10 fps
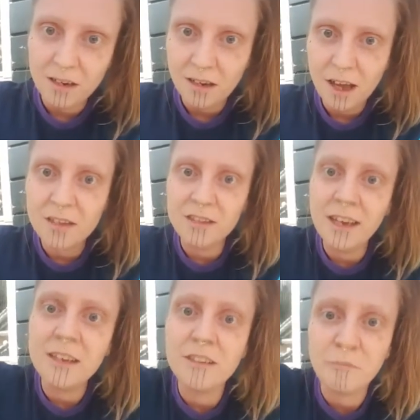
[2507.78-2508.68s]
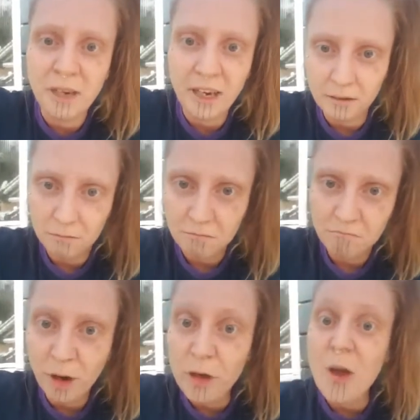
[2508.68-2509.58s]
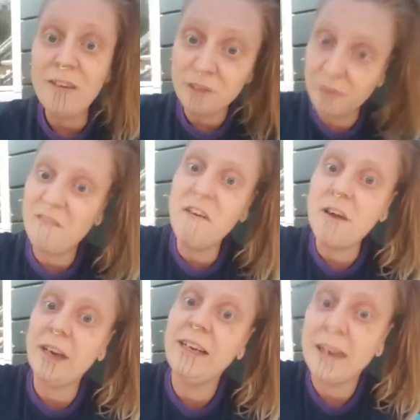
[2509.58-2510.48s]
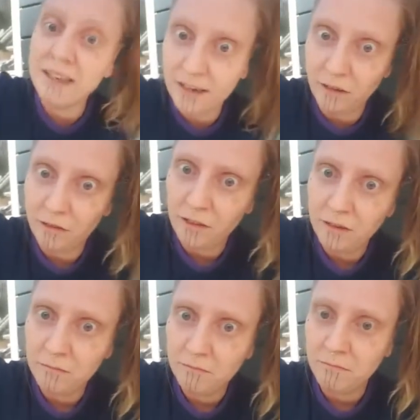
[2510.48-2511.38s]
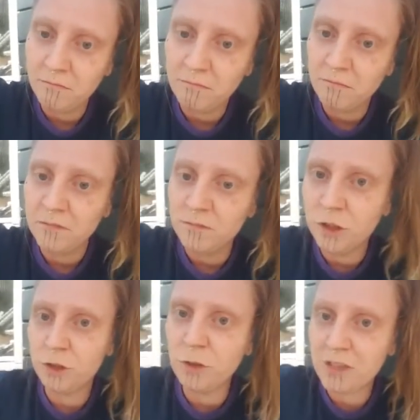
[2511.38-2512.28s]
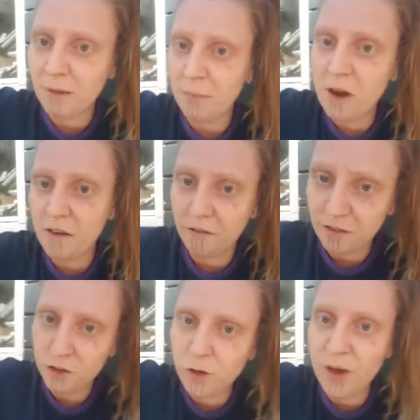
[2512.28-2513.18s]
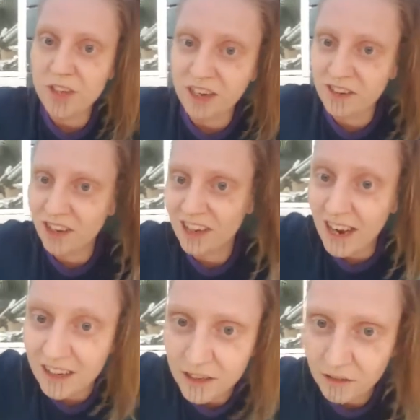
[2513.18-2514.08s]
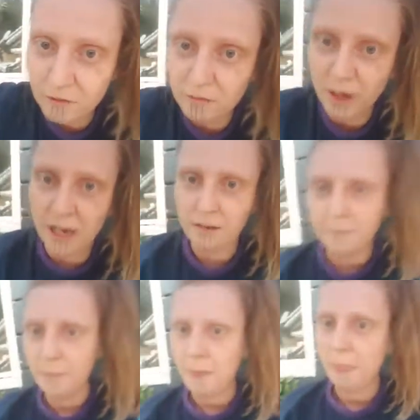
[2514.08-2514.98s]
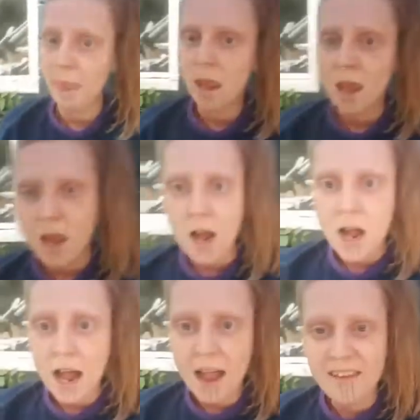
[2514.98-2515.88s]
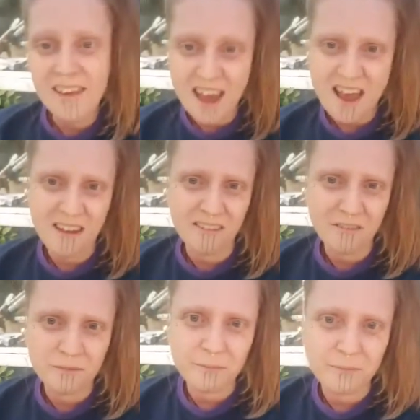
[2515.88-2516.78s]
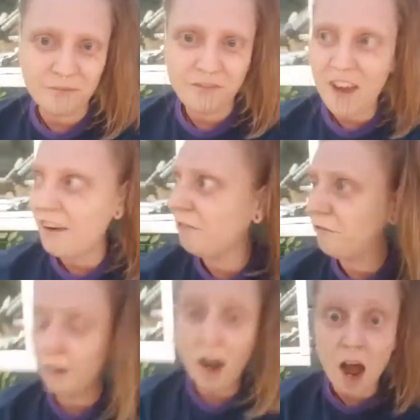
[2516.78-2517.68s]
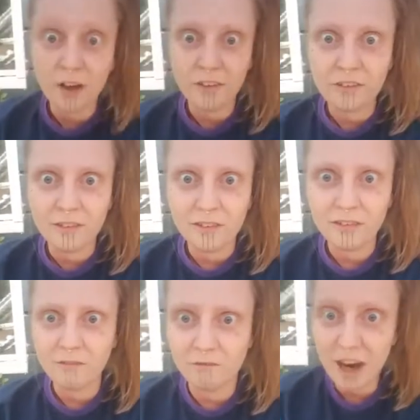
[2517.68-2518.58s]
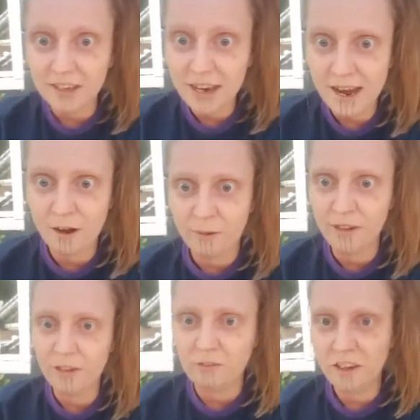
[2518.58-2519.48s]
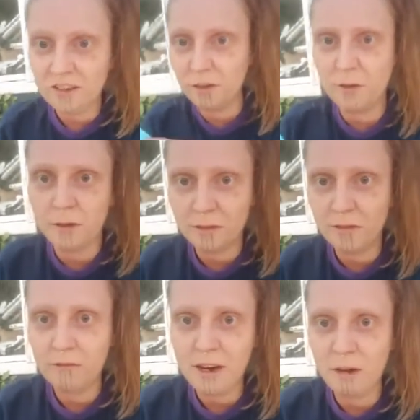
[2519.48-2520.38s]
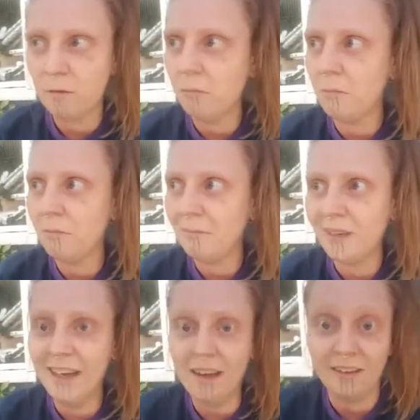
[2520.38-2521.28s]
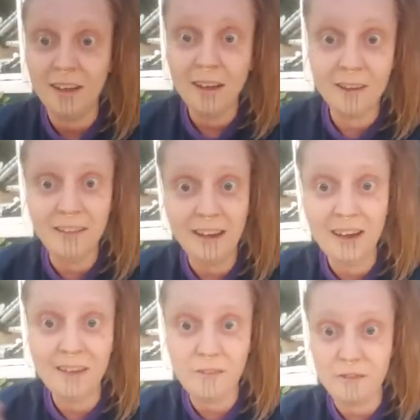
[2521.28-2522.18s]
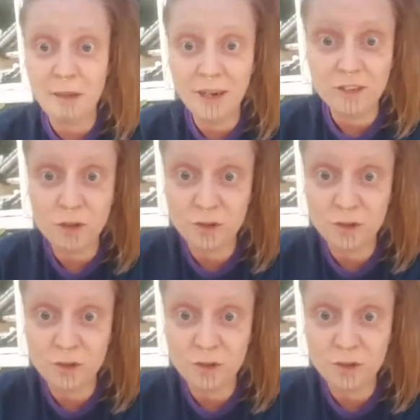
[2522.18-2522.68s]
as a negative being, but you have to be very negative to choose that path to ascend in a negative way. And for us right now in this physical realm, an 8-dimensional,